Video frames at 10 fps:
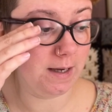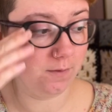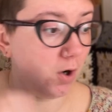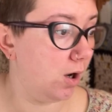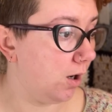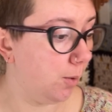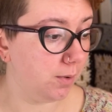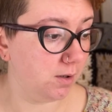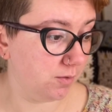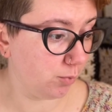I've got a
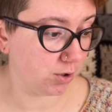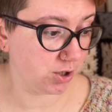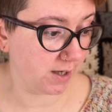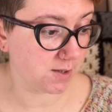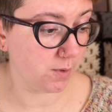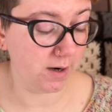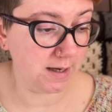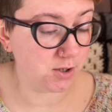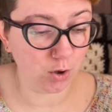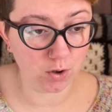couple of projects where I
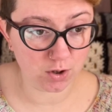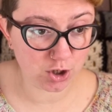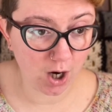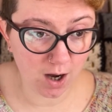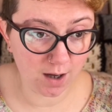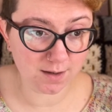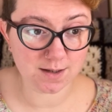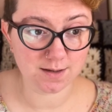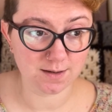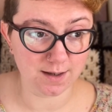need to look at the
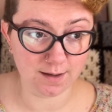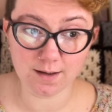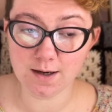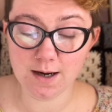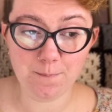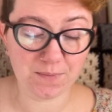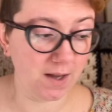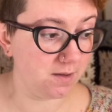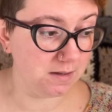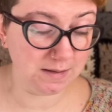charts to
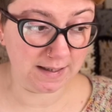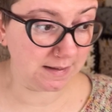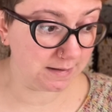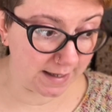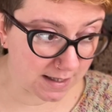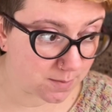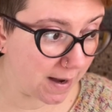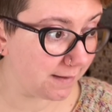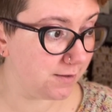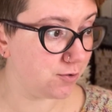get the like lace
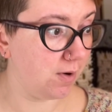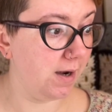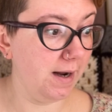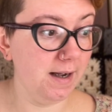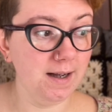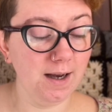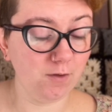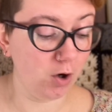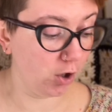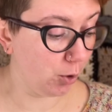patterns right. I've
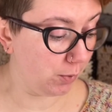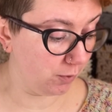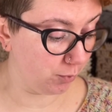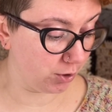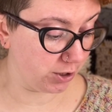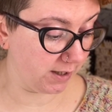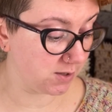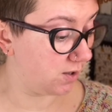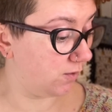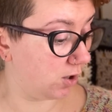got a couple of projects
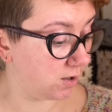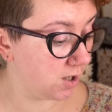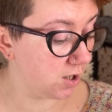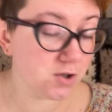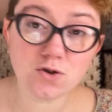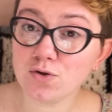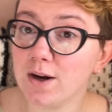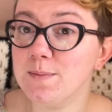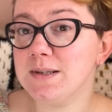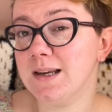that I've got
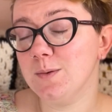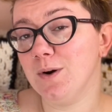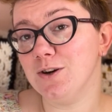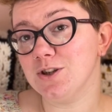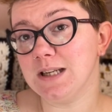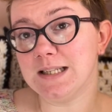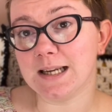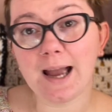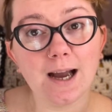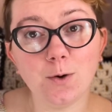stripes in where I just need to
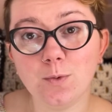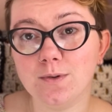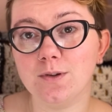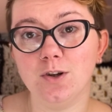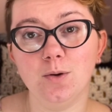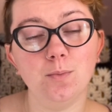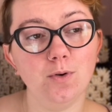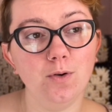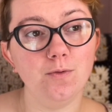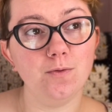count the
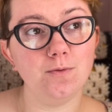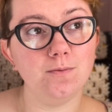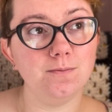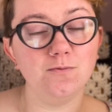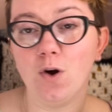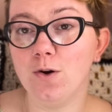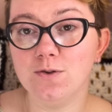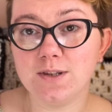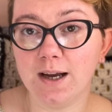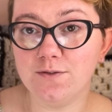number of
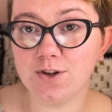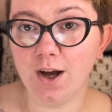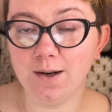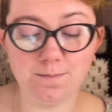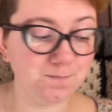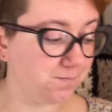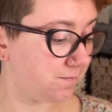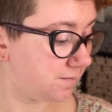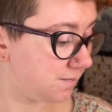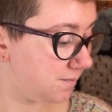rows that I've done.
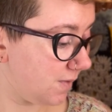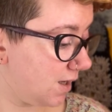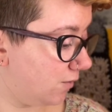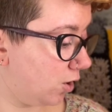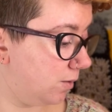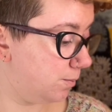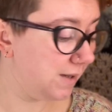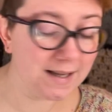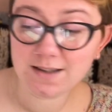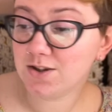I've got
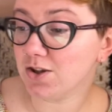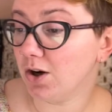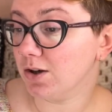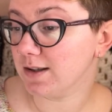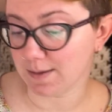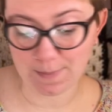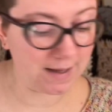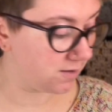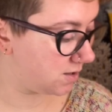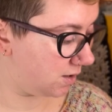plain socks and
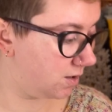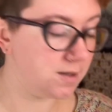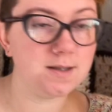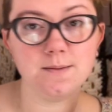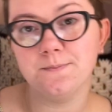pattern socks.